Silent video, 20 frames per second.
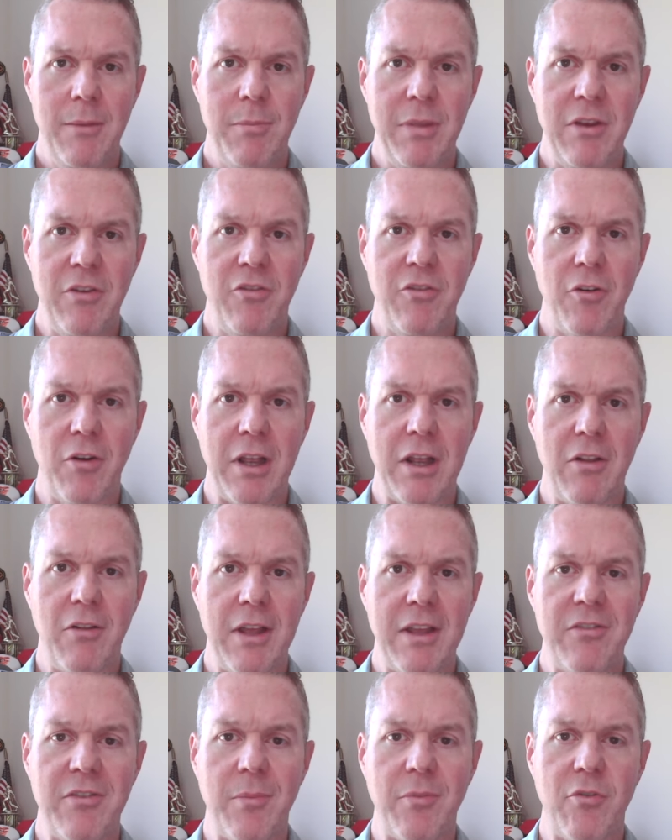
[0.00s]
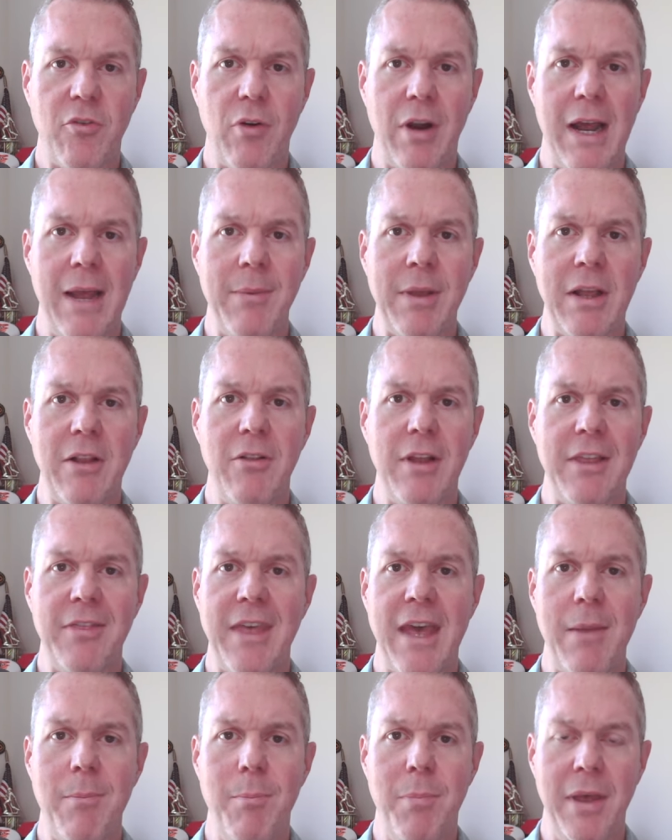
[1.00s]
be sure to click subscribe and click
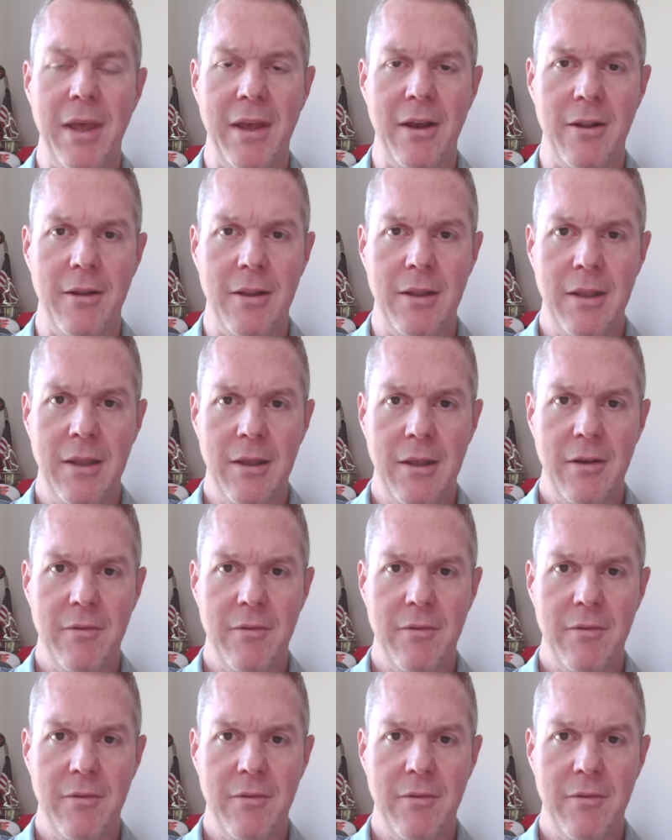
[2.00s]
that bell